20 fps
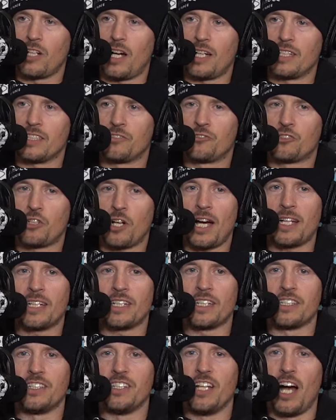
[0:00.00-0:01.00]
Try
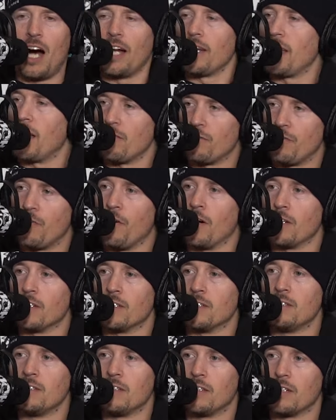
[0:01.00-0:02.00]
to not have fun
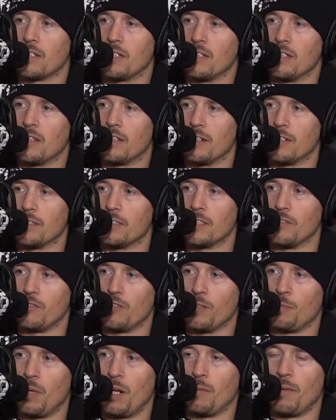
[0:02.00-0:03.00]
in a good
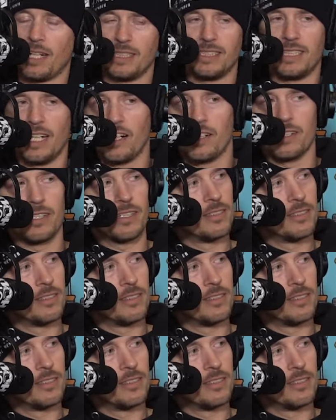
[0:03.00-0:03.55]
13-foot pipe. I dare